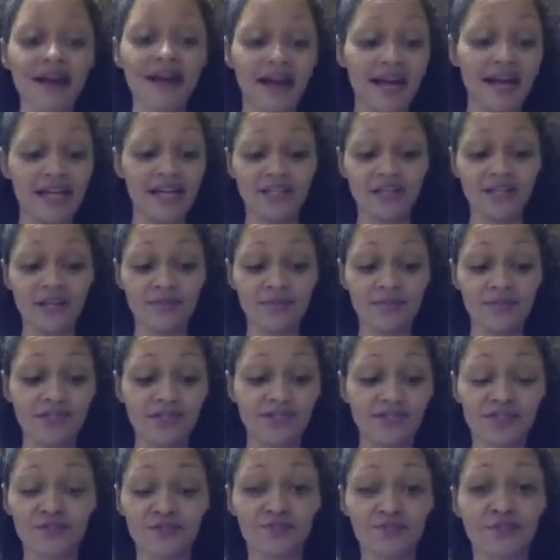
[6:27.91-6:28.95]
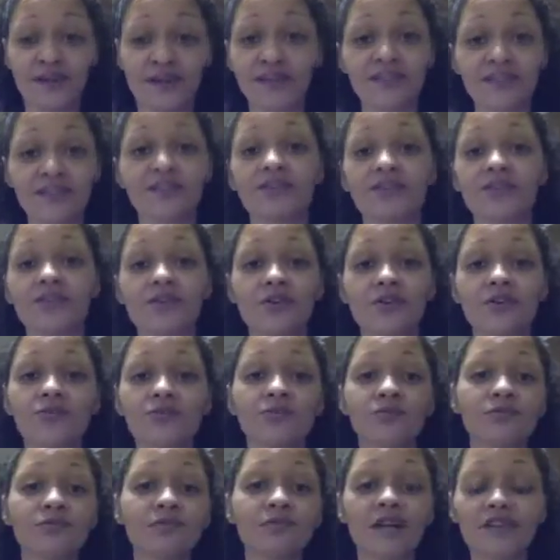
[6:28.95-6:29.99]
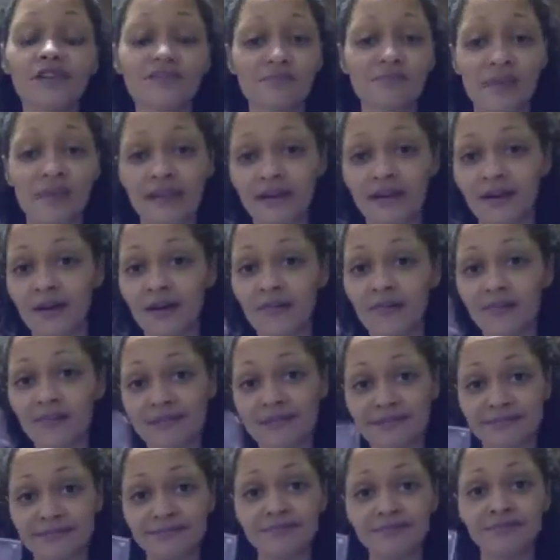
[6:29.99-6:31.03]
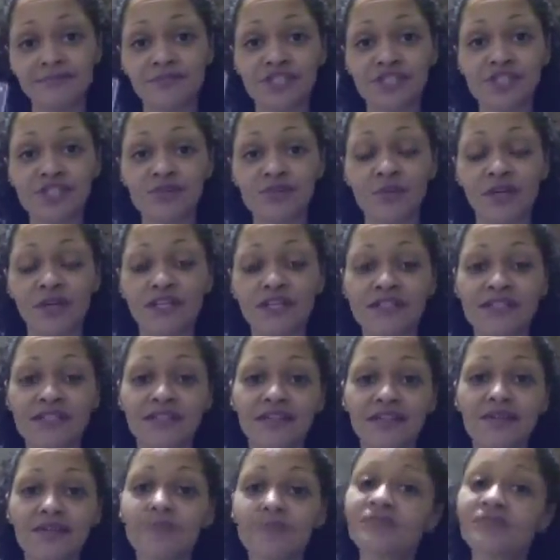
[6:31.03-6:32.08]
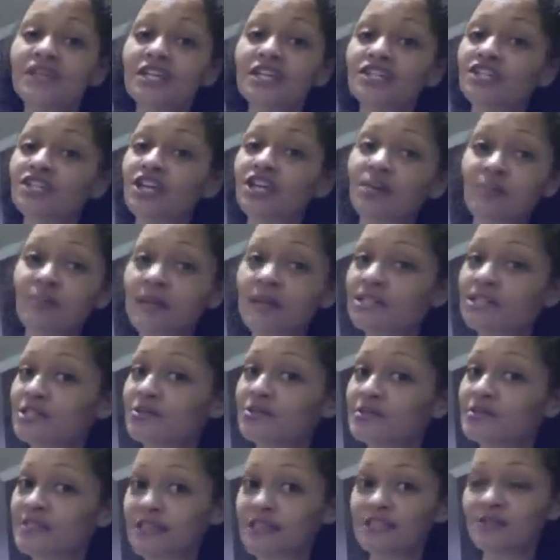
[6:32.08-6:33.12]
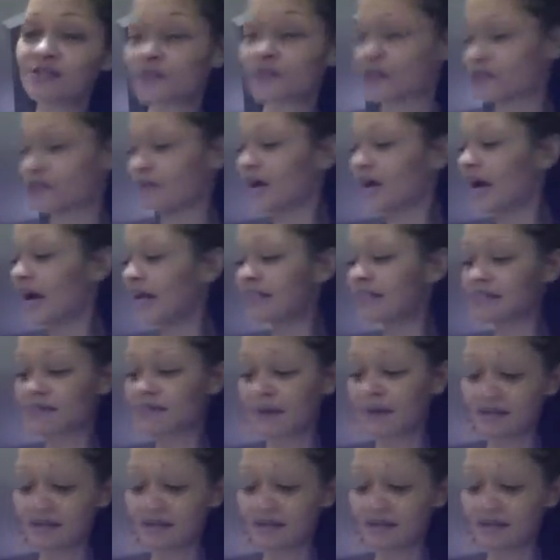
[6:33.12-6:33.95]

I'm just a regular girl who loves makeup and just wanted to share my 2 cents with you guys about